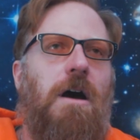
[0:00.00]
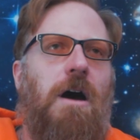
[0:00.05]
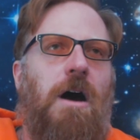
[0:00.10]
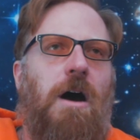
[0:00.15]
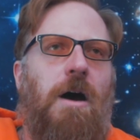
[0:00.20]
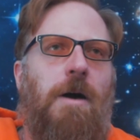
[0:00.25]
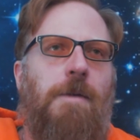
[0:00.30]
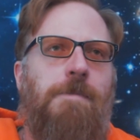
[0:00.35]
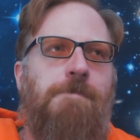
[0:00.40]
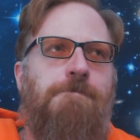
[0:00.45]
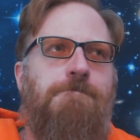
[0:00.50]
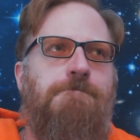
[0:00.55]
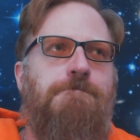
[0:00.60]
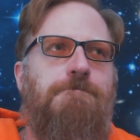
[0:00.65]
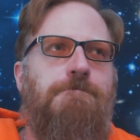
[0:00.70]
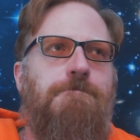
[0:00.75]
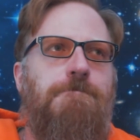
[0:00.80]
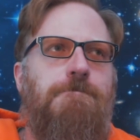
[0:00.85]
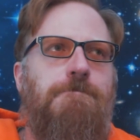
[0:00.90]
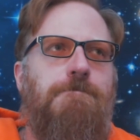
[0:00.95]
And
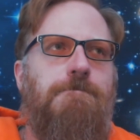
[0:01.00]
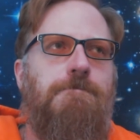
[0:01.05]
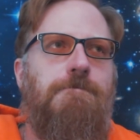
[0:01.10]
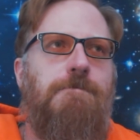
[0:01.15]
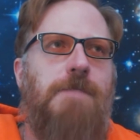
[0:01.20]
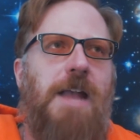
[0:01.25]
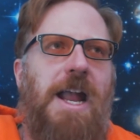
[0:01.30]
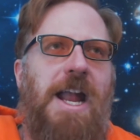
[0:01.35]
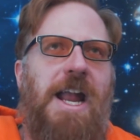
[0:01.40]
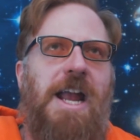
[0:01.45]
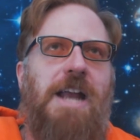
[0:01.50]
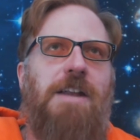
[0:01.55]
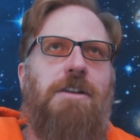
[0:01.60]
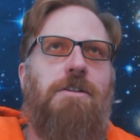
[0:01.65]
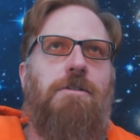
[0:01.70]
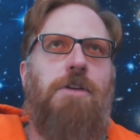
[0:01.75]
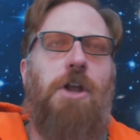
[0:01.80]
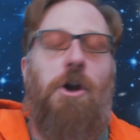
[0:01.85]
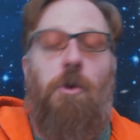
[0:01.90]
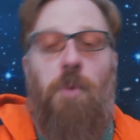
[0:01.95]

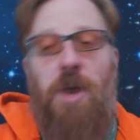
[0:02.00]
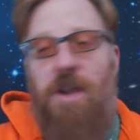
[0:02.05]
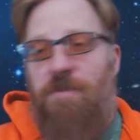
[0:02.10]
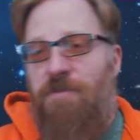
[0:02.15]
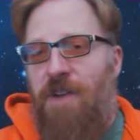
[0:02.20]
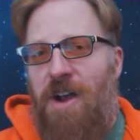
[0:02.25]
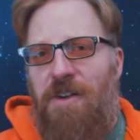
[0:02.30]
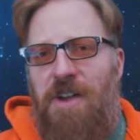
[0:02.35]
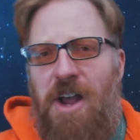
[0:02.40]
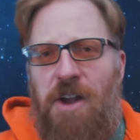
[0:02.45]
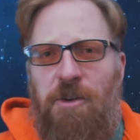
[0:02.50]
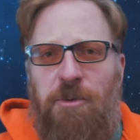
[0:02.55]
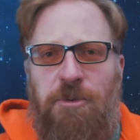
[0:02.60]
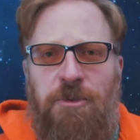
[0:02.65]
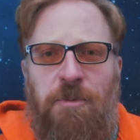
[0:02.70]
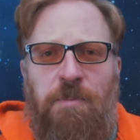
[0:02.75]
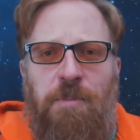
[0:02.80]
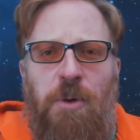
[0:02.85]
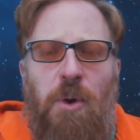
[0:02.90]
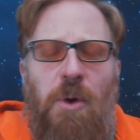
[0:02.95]
we had found out it
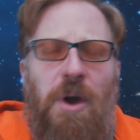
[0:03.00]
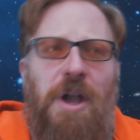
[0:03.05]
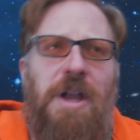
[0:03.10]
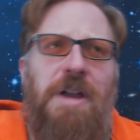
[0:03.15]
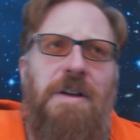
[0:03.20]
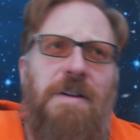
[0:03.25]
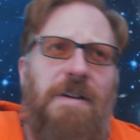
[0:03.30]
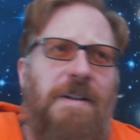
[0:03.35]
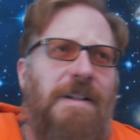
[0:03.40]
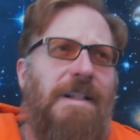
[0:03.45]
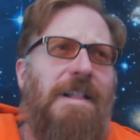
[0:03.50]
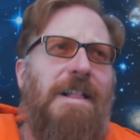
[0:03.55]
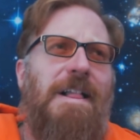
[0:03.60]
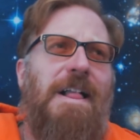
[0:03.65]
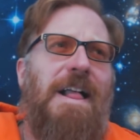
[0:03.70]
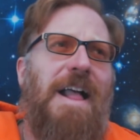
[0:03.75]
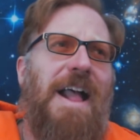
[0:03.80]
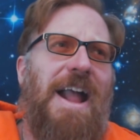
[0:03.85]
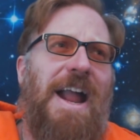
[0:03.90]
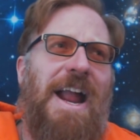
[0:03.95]
was a boy
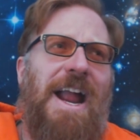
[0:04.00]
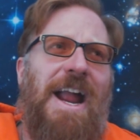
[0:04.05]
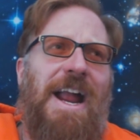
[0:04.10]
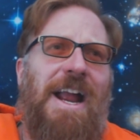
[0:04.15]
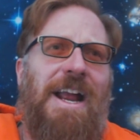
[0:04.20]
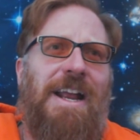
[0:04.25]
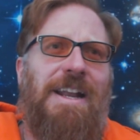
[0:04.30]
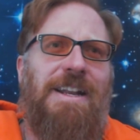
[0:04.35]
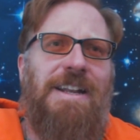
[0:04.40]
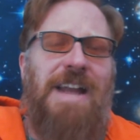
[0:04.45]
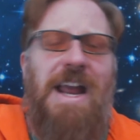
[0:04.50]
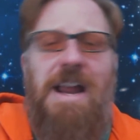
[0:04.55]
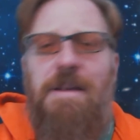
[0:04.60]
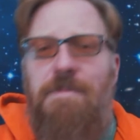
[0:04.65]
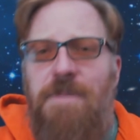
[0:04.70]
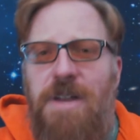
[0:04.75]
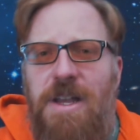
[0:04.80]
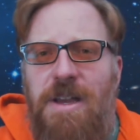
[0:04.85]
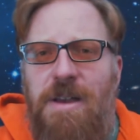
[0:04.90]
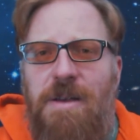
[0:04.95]
and
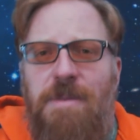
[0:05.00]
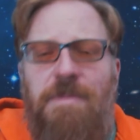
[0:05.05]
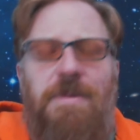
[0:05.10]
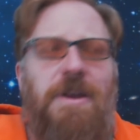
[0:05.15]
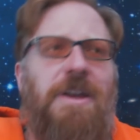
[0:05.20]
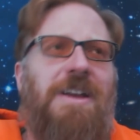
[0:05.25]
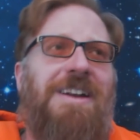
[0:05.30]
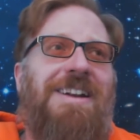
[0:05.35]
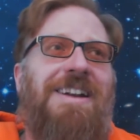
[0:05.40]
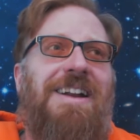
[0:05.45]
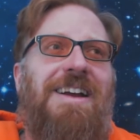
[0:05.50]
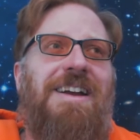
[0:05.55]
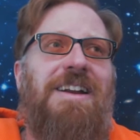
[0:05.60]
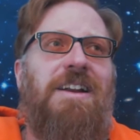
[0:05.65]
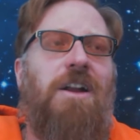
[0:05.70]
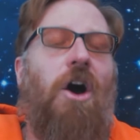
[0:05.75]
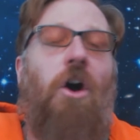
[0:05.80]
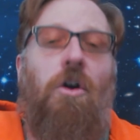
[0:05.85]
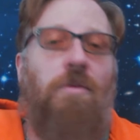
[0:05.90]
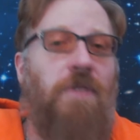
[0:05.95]
named him
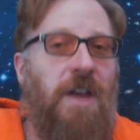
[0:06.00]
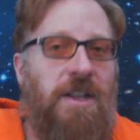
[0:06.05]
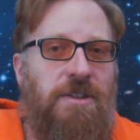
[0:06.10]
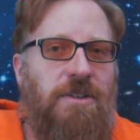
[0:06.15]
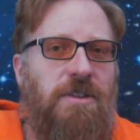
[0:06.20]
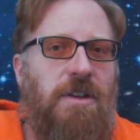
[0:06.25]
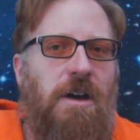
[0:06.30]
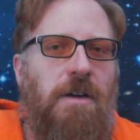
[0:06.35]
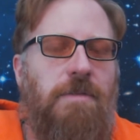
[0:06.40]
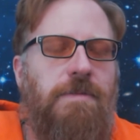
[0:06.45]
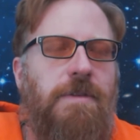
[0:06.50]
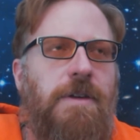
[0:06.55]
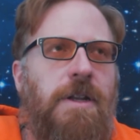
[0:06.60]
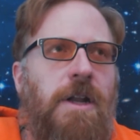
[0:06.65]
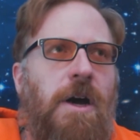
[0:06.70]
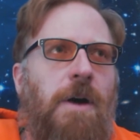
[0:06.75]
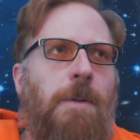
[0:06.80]
and all of that stuff,